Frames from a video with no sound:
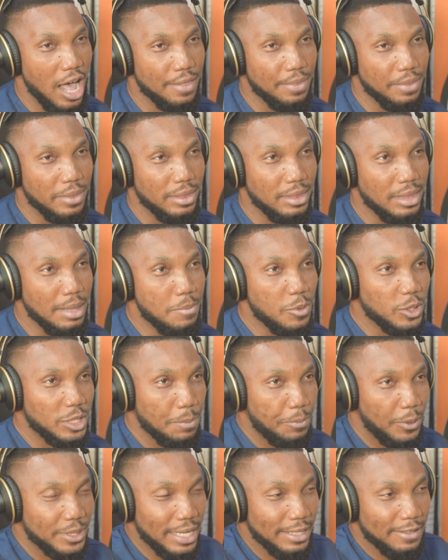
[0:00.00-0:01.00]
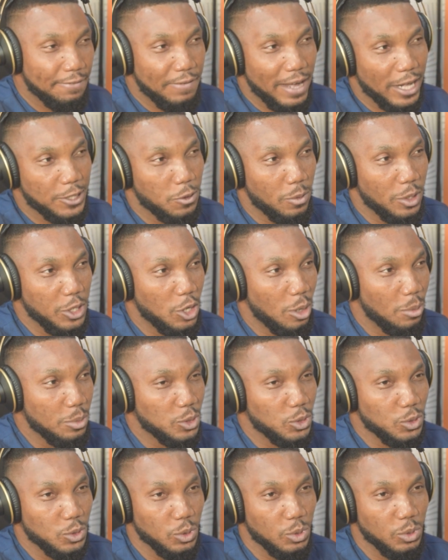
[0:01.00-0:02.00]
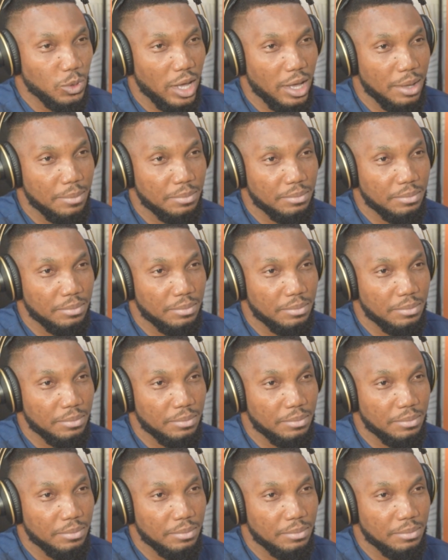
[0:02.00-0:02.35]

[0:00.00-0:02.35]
And the most important factor when it comes to